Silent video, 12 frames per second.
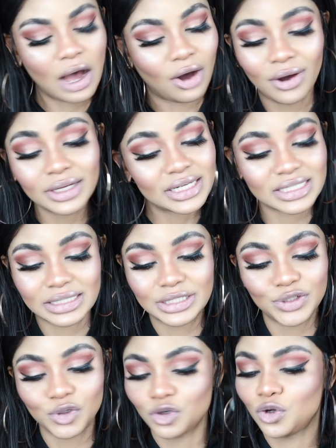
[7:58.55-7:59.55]
Honestly,
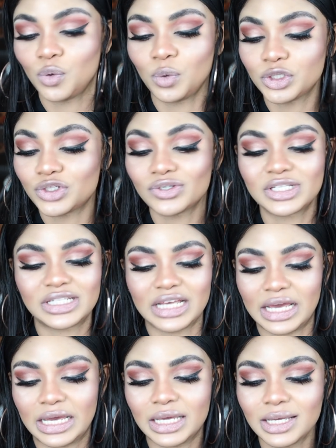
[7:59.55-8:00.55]
don't know what to
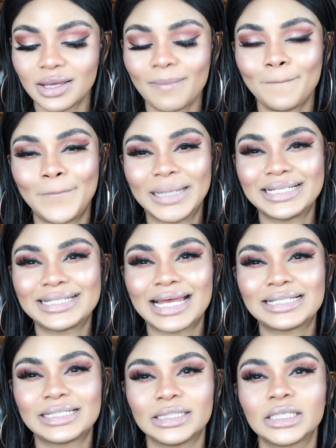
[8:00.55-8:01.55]
say.
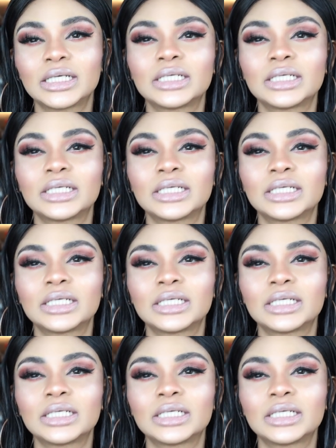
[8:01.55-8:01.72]
Pathetic.